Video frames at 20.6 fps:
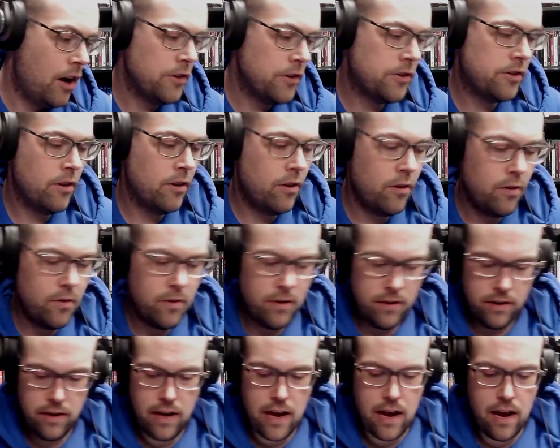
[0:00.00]
Also,
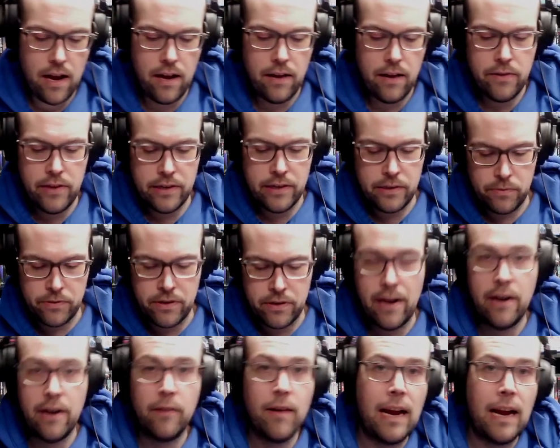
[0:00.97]
uh, this was
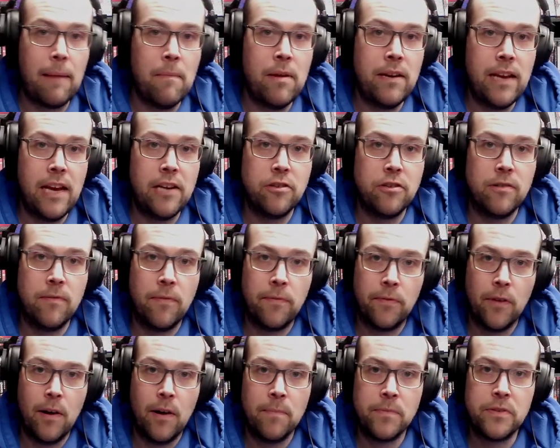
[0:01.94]
on a recommendation
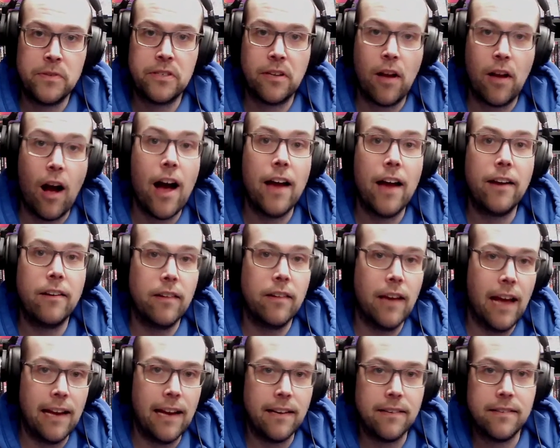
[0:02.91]
from Scott
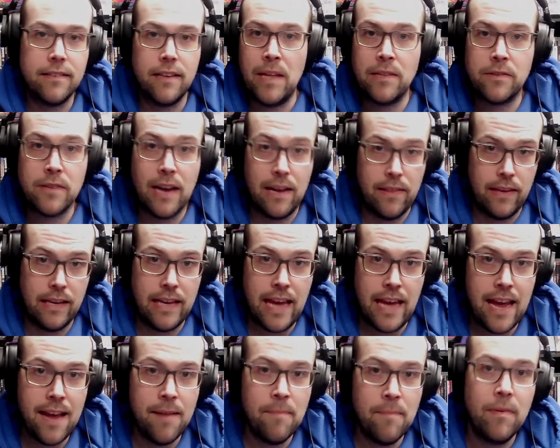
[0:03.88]
at Inside the
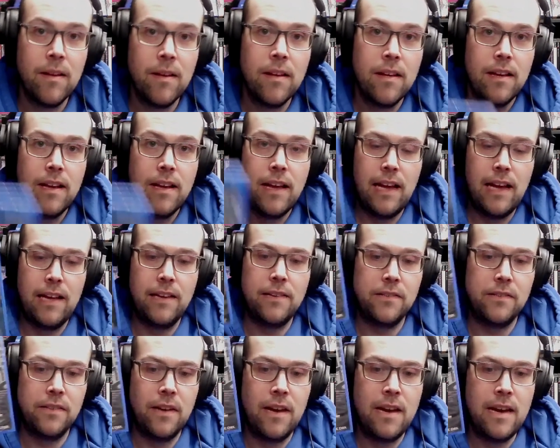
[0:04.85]
Game.
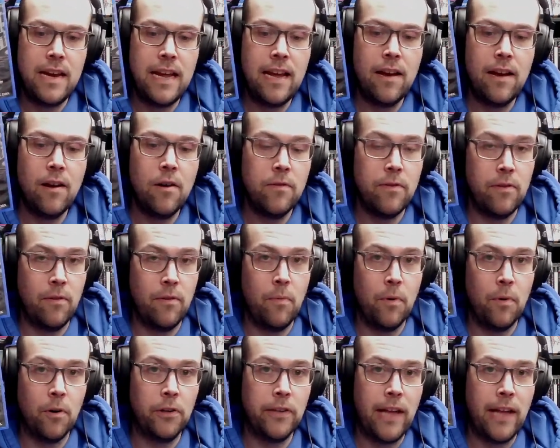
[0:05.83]
Is Neo: The
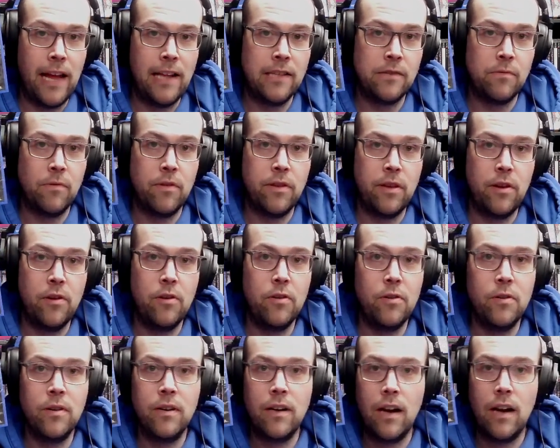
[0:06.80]
World Ends with
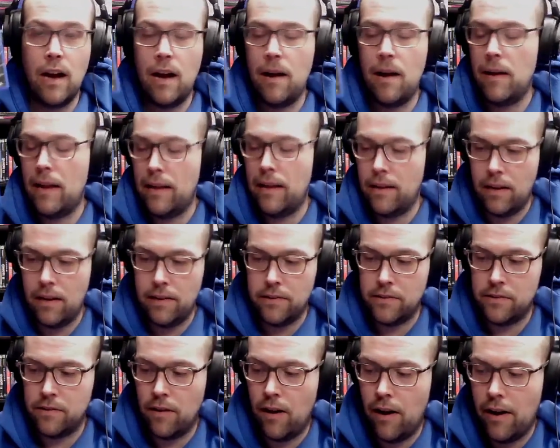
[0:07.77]
You? Uh, it
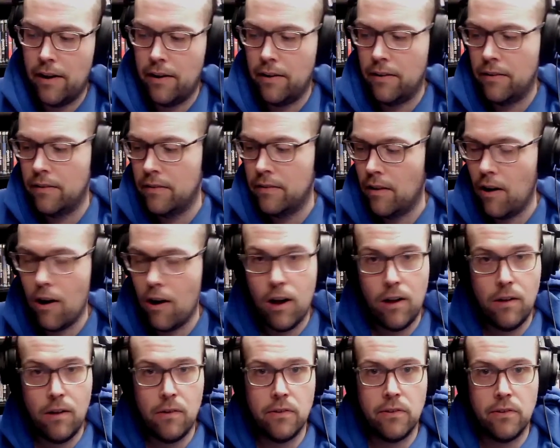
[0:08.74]
is on
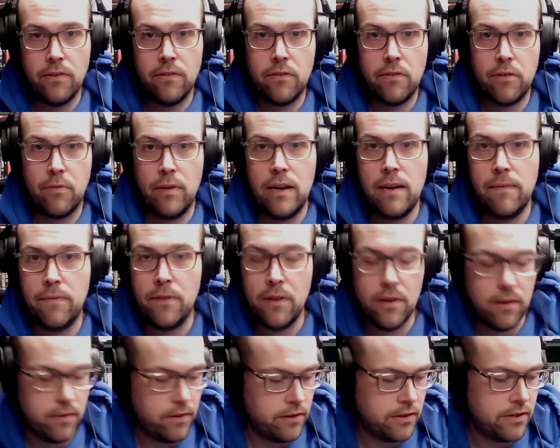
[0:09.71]
all three of
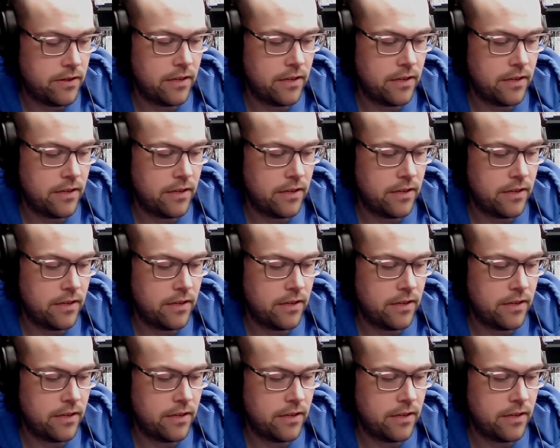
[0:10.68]
the, the